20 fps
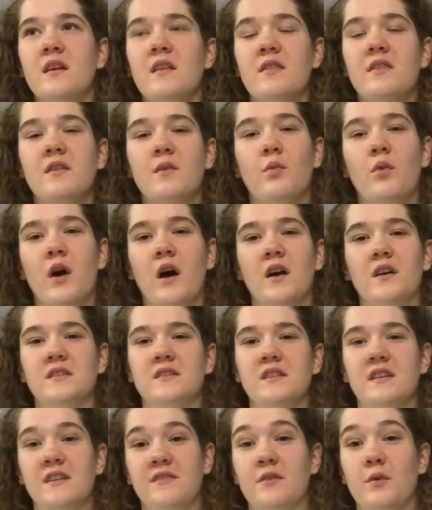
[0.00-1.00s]
if the
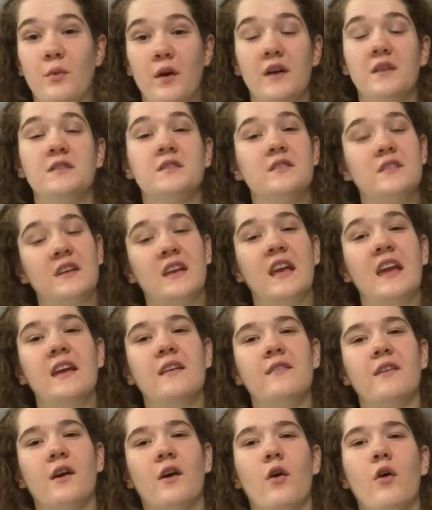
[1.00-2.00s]
walls of the
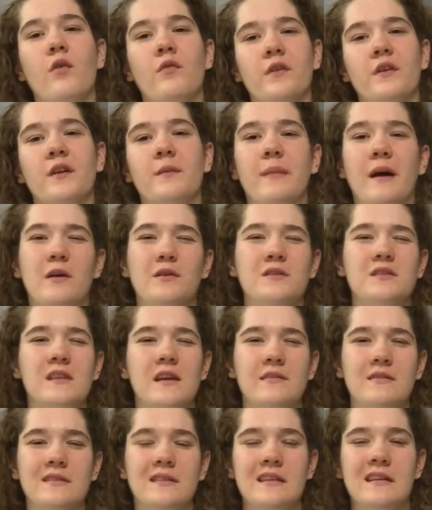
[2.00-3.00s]
cave are over about
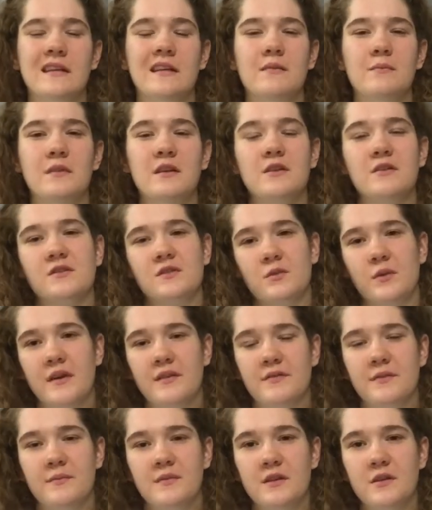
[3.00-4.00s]
17 meters away
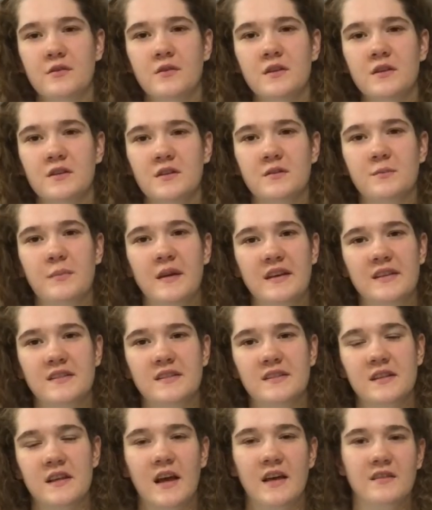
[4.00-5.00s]
from you, just
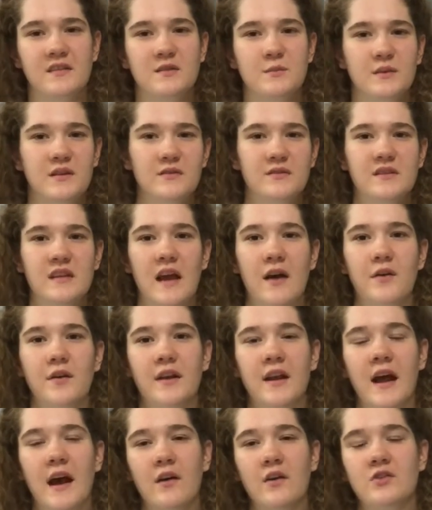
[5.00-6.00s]
based on the speed of sound
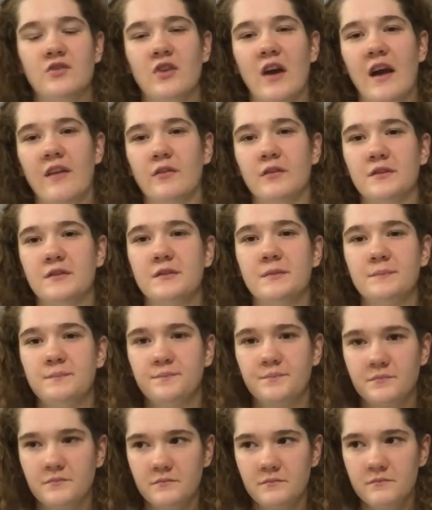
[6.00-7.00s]
and how it travels,
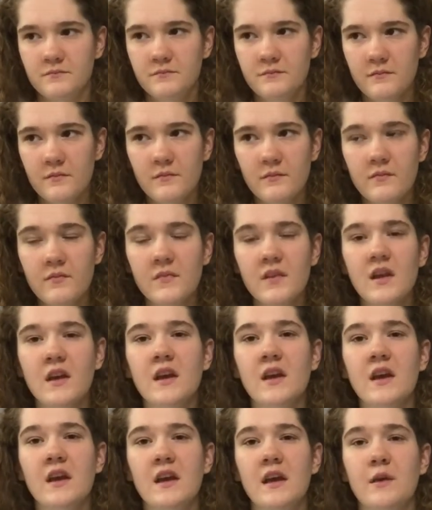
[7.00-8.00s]

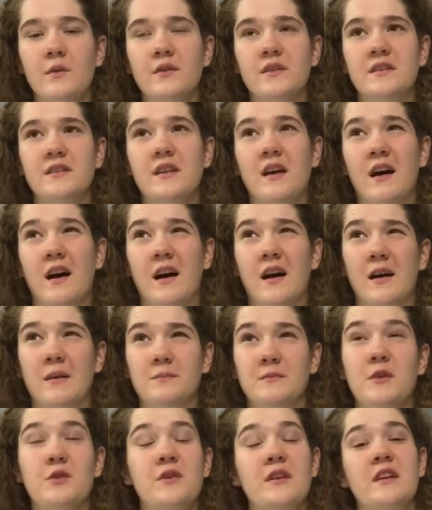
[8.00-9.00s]
you
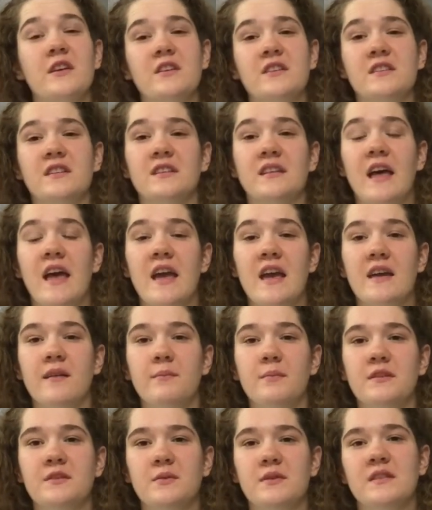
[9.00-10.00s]
would hear a delay
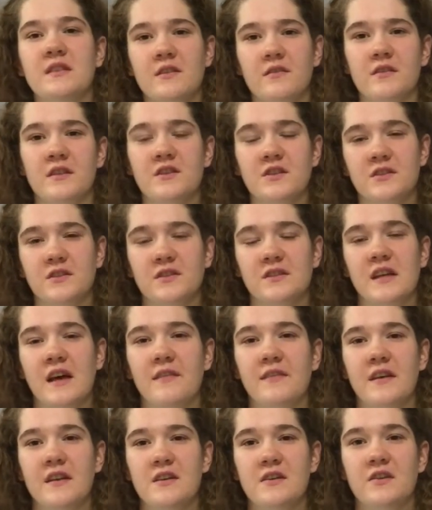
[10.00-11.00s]
between the original
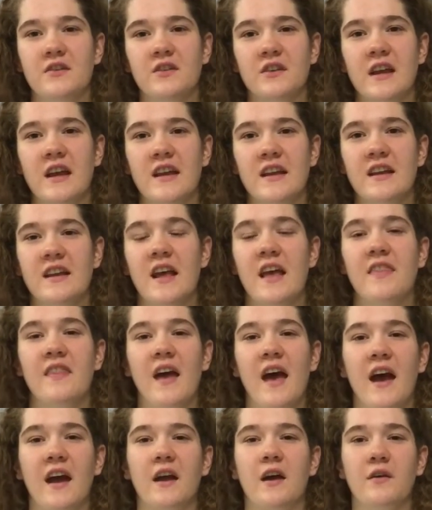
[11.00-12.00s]
sound that you created and
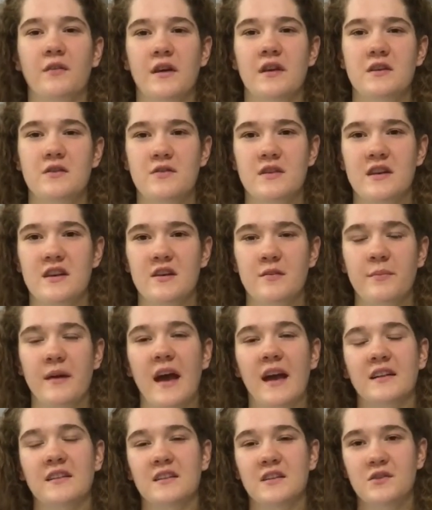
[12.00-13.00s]
the echo that you hear
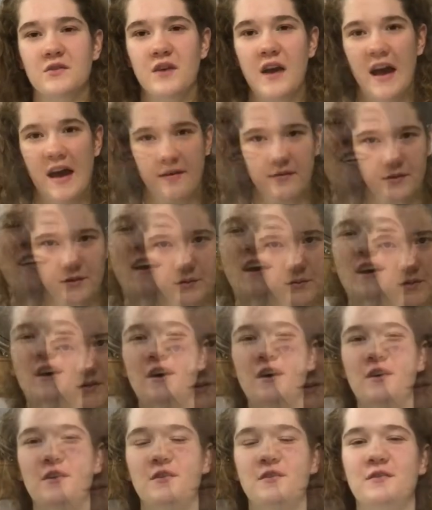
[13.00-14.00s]
back to you
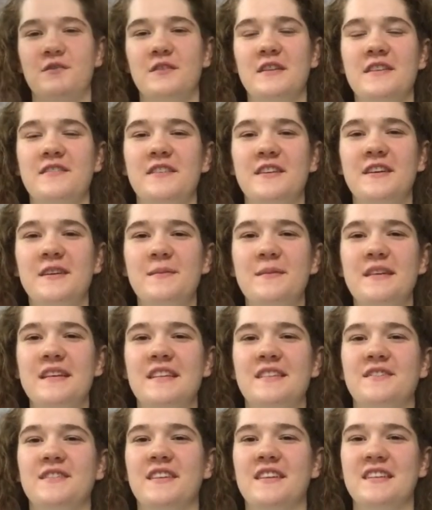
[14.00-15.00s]
afterwards. Reverb
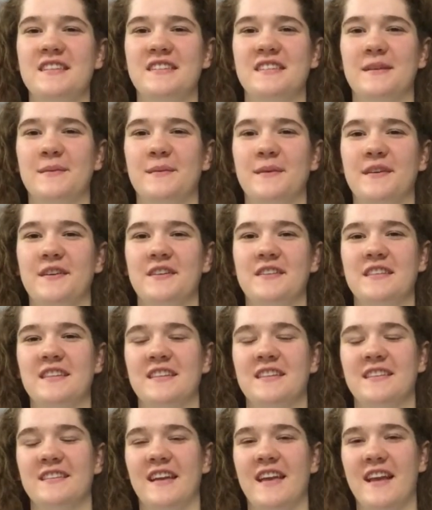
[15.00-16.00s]
is very similar to
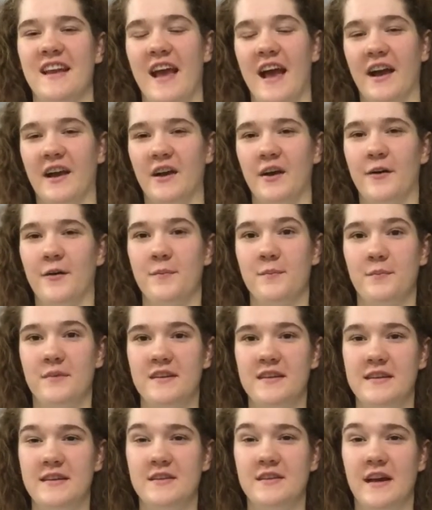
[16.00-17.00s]
delay and echo,
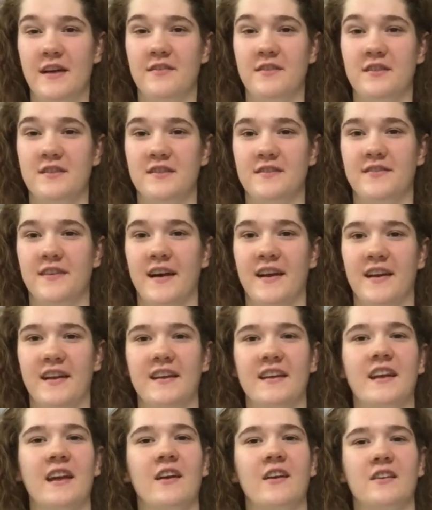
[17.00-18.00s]
but each have their
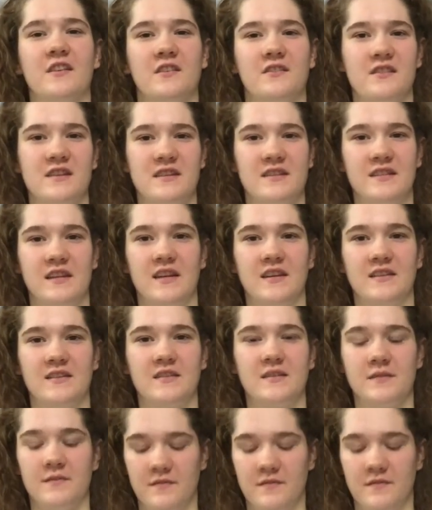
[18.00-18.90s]
defining characteristics.